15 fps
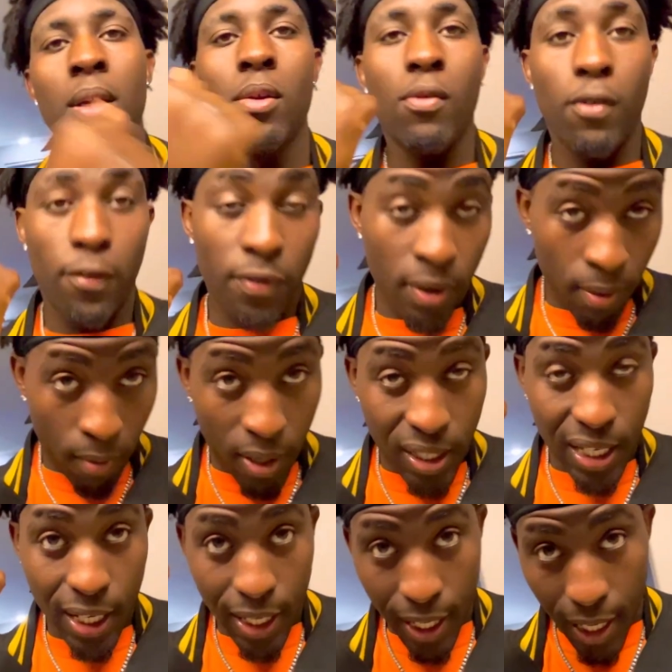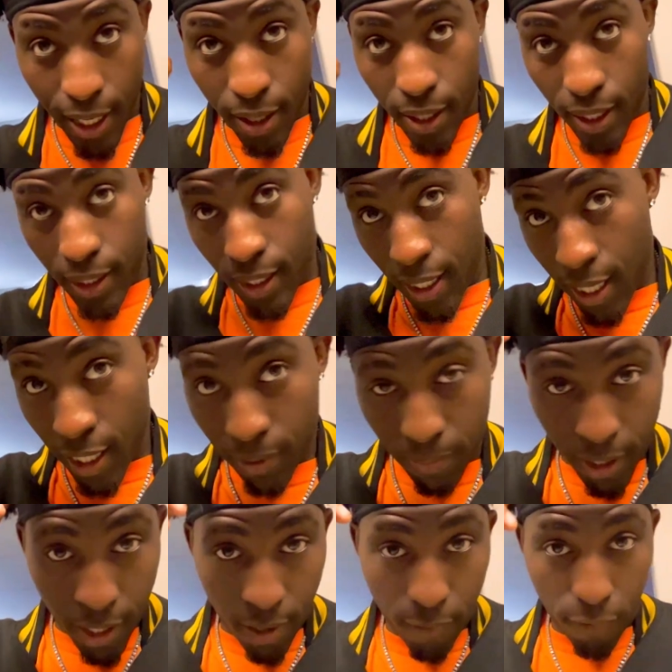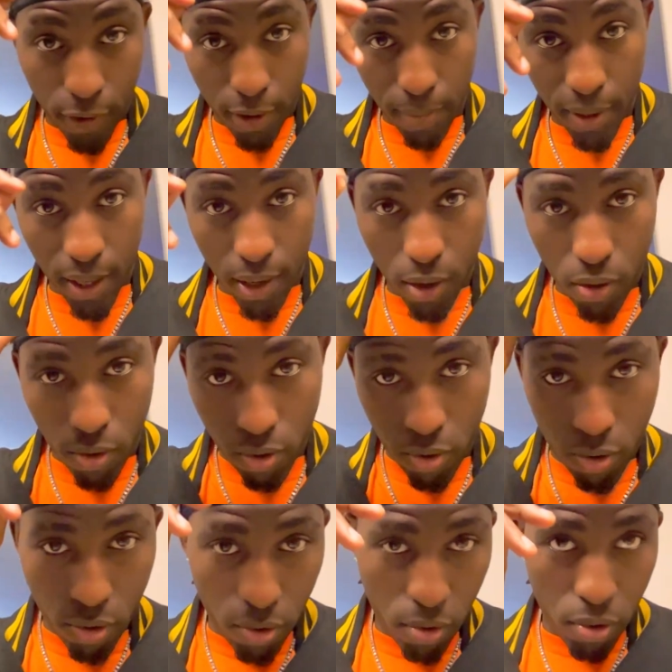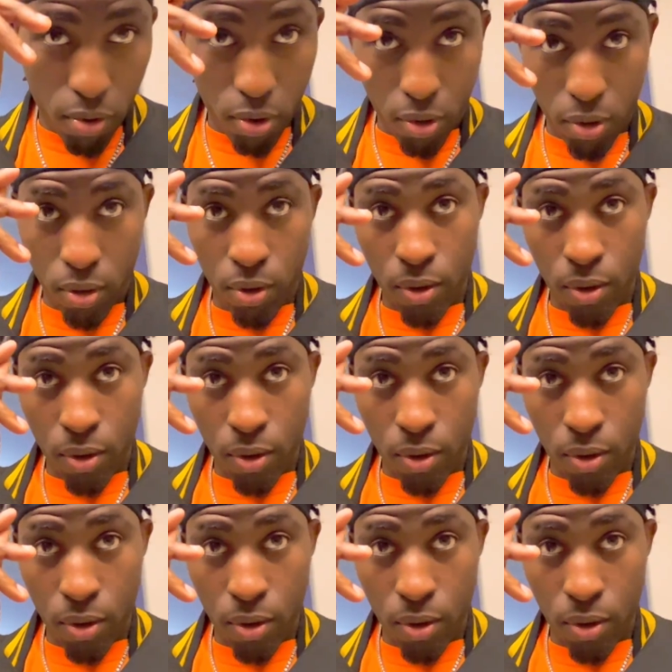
We feeling we chilling LDTS, man. You feel me? Ooh.